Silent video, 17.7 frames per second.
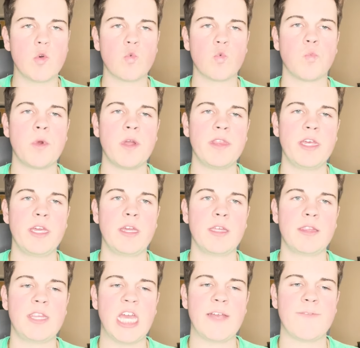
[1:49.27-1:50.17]
really
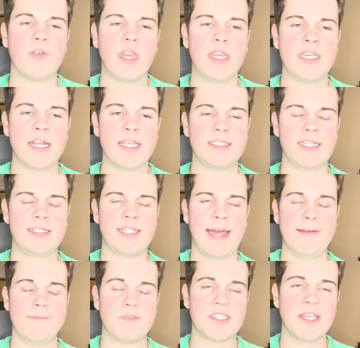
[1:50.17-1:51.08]
good thing for the Tennessee
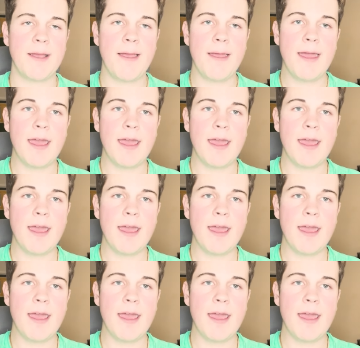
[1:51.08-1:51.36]
Titans.